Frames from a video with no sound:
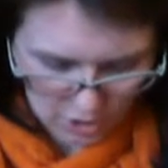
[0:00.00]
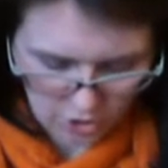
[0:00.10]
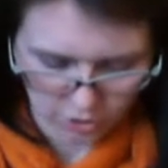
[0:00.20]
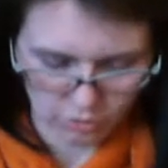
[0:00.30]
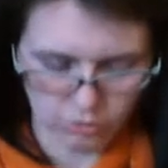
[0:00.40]

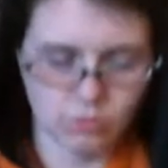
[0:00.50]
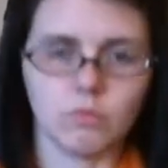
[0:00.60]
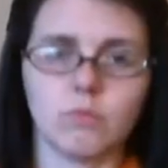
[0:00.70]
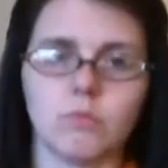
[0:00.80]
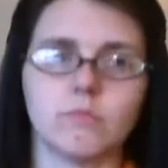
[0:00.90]

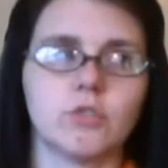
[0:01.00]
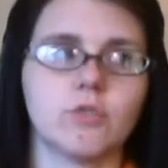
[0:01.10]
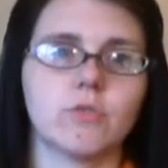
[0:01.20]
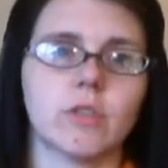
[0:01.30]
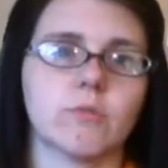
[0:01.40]
to
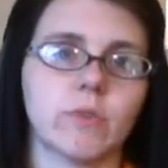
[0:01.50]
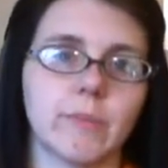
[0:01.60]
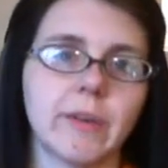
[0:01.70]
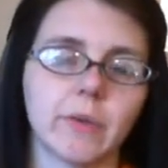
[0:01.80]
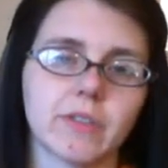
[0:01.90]
do the
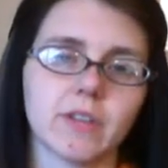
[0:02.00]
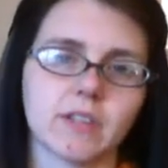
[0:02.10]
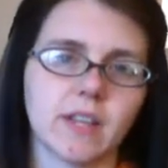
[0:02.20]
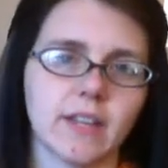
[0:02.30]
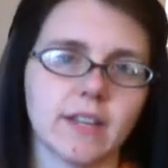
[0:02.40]
ribbing with
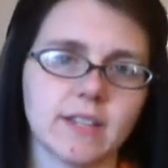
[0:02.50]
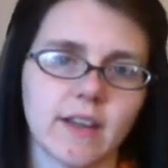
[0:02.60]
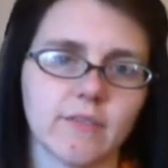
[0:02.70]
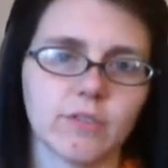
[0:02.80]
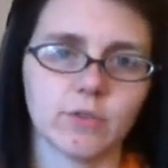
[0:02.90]
because I like to
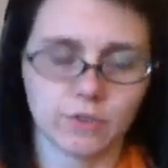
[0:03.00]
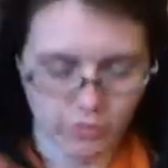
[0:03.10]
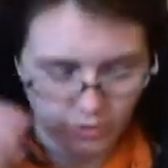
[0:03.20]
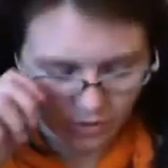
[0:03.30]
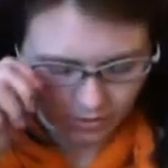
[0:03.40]
have those
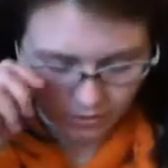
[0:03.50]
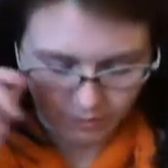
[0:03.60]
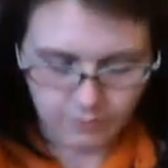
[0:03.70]
for the